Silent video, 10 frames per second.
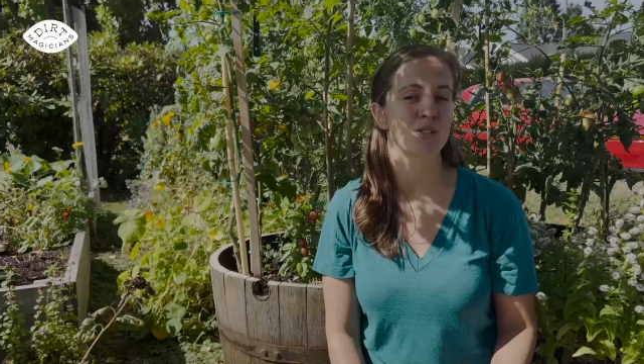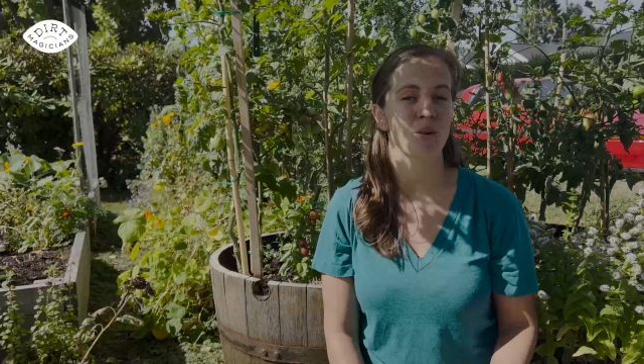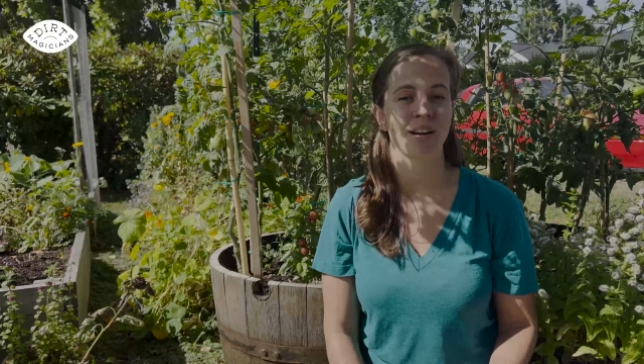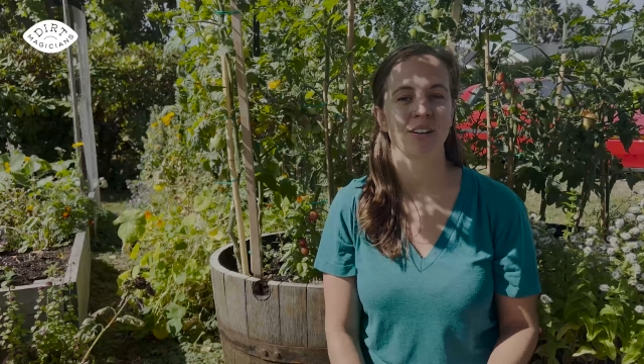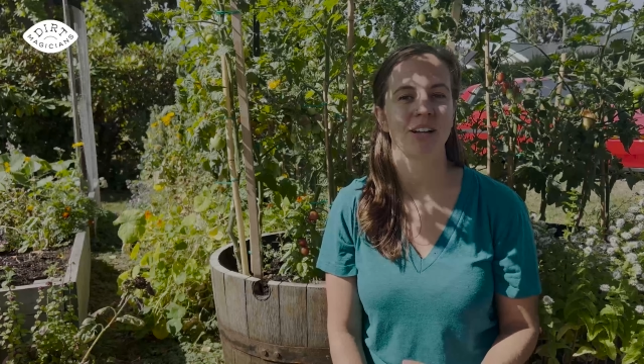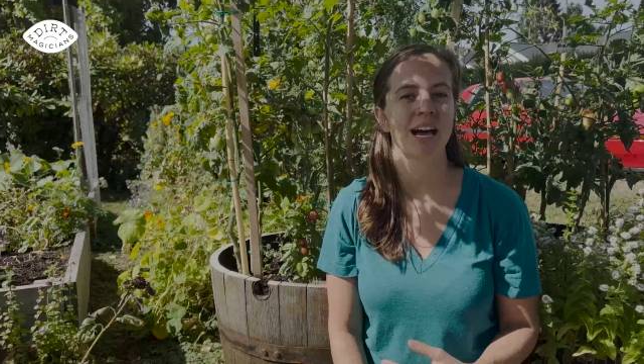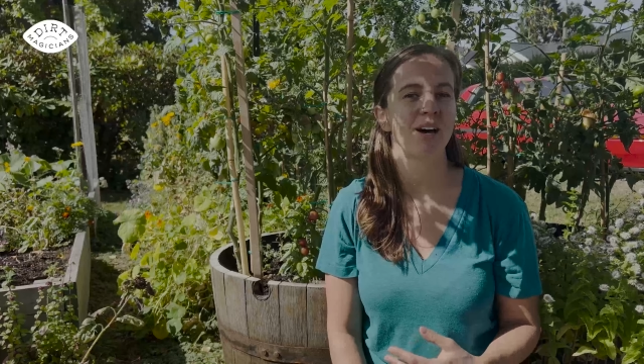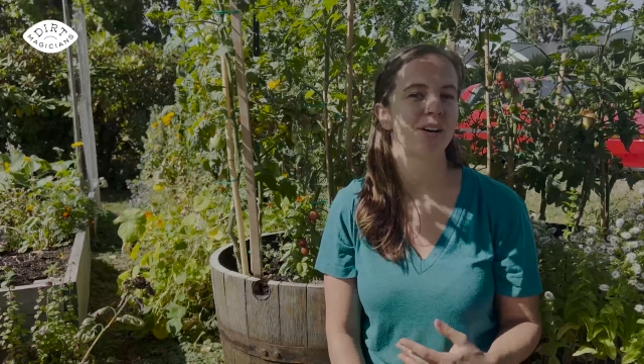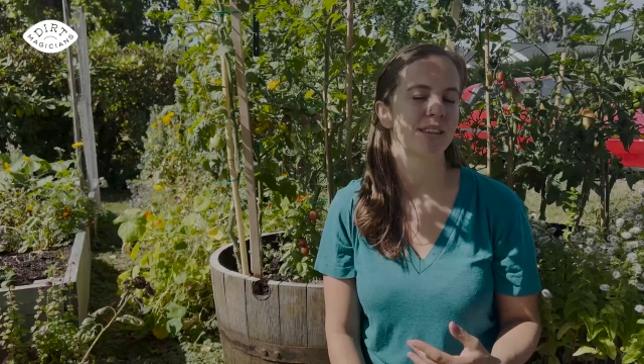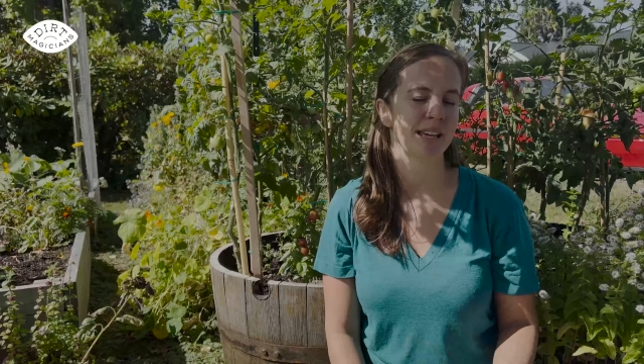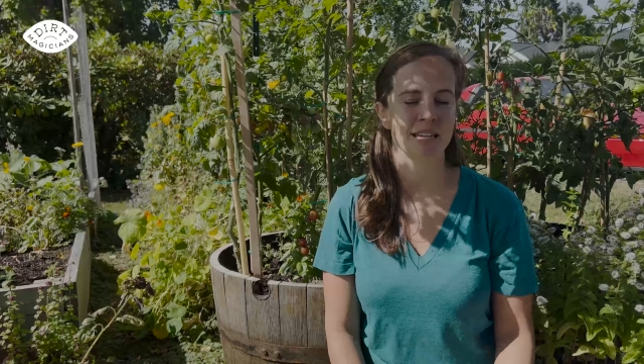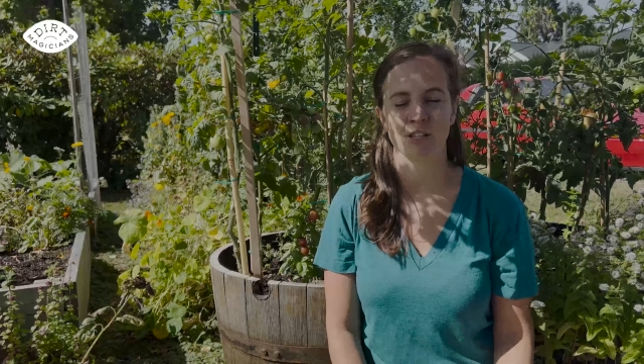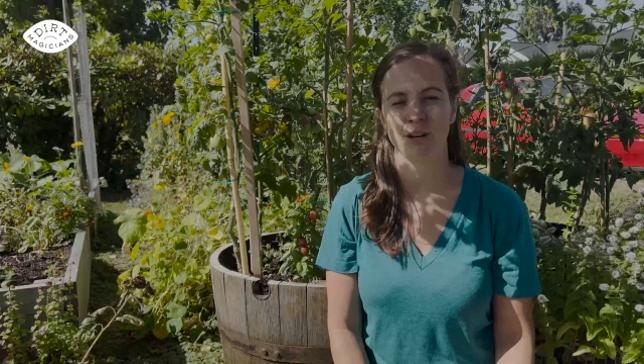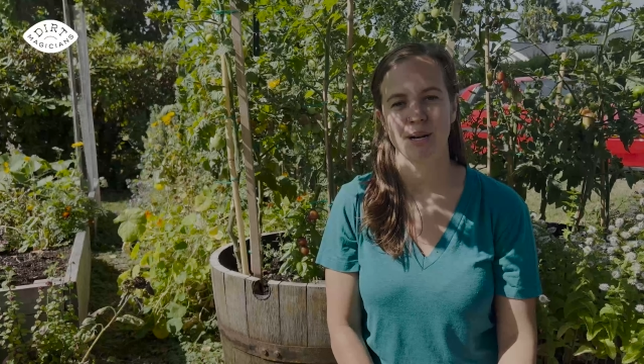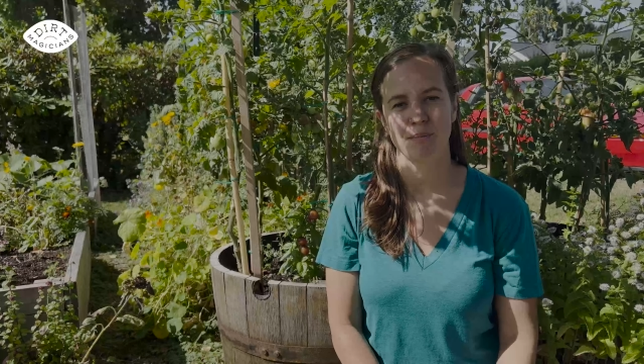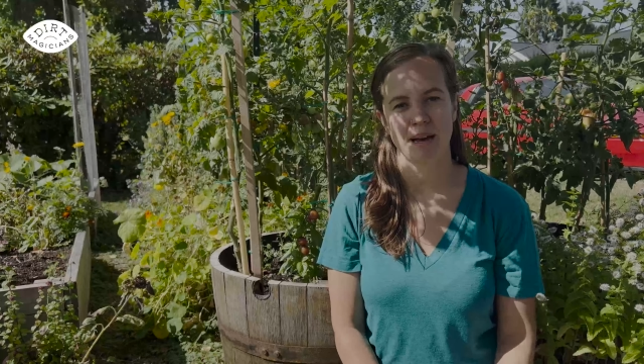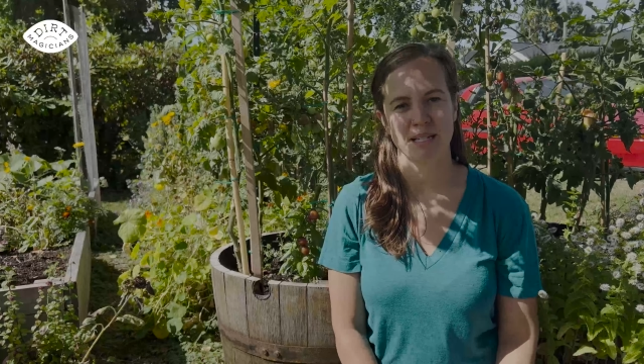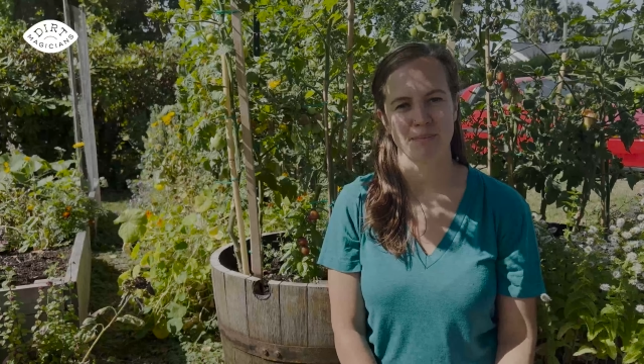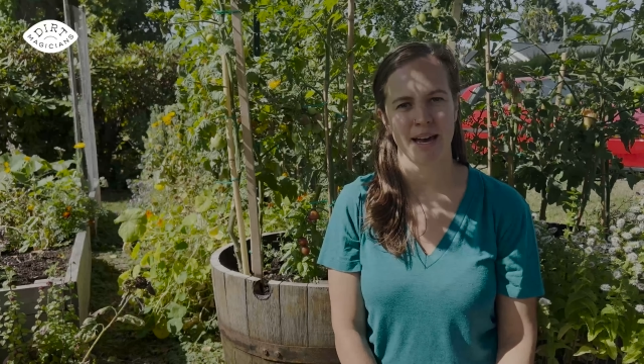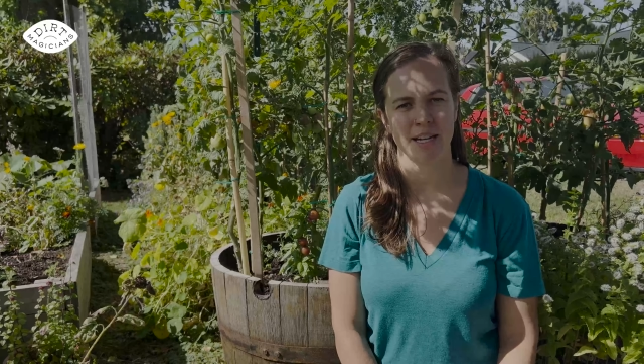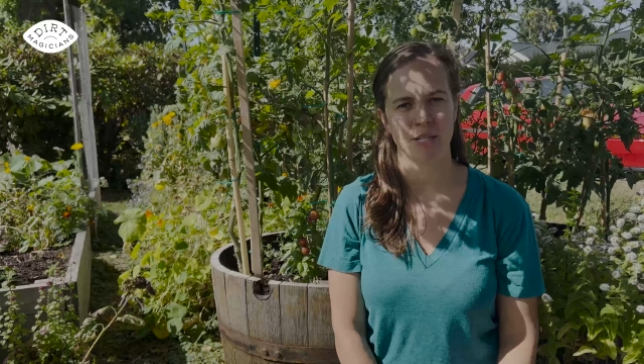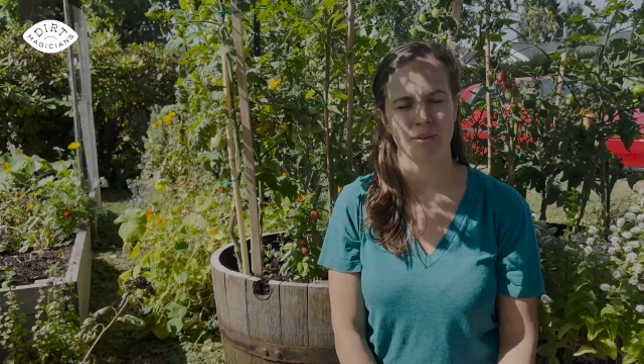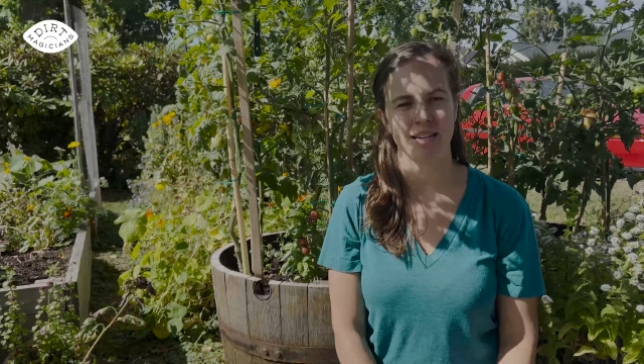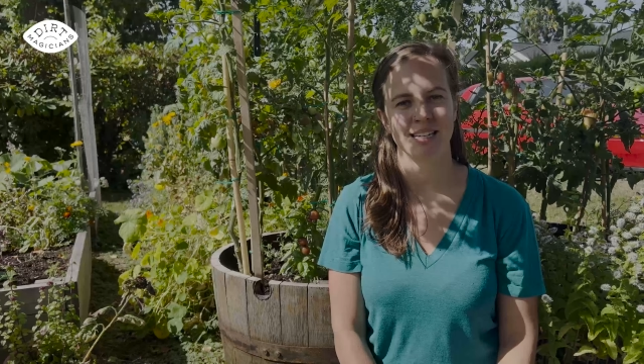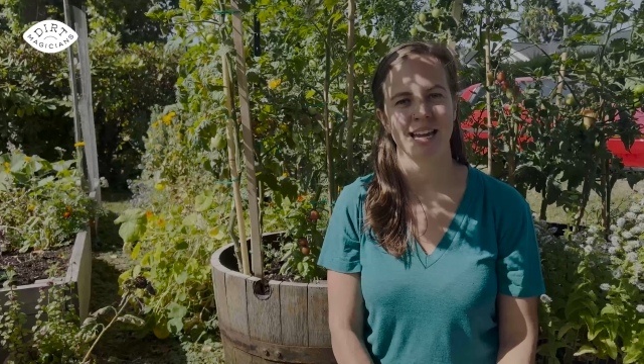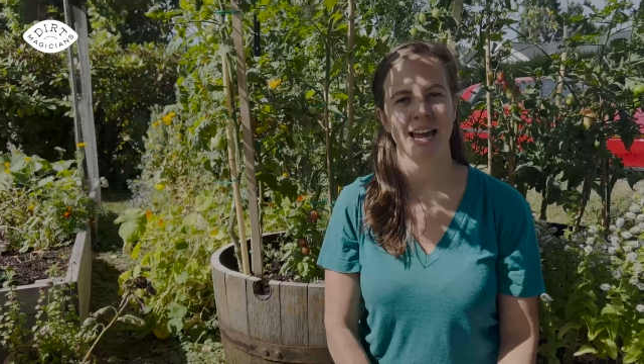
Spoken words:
soil health, integrated pest management,